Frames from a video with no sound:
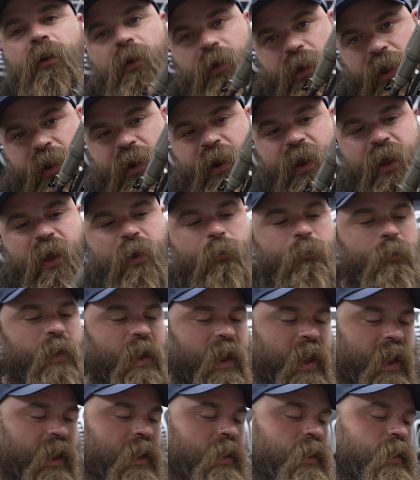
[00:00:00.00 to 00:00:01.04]
And I am
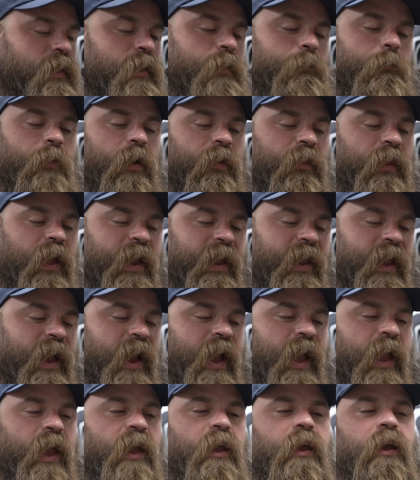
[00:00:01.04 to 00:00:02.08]
a mod light
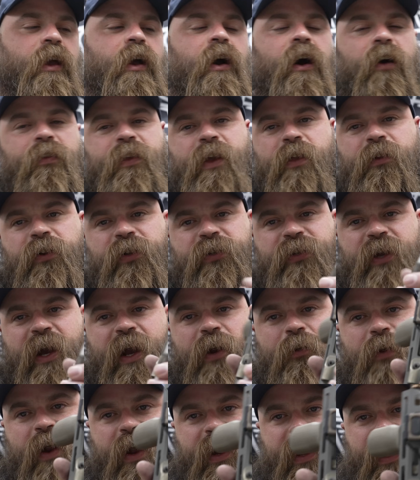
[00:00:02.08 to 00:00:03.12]
guy. On the other
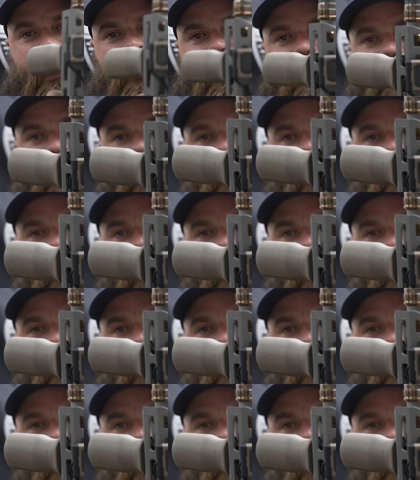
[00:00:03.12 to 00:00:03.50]
side right here,